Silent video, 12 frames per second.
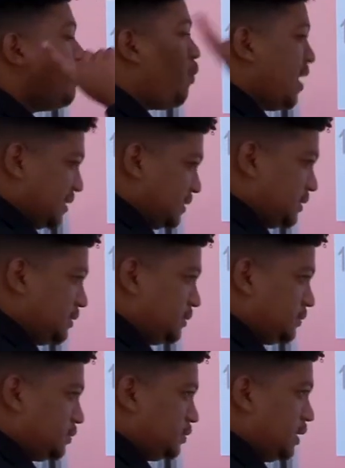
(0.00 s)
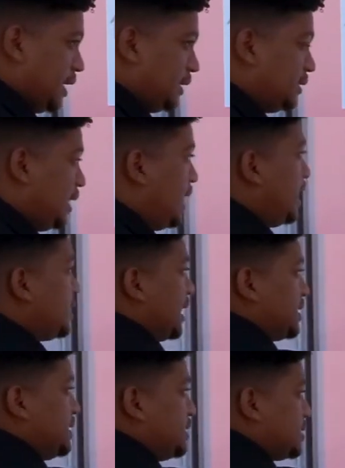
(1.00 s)
what. Right?
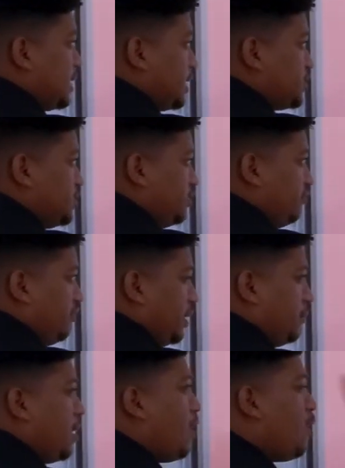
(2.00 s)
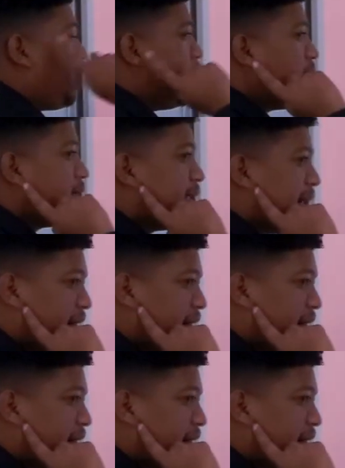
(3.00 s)
That's instructional verb. Now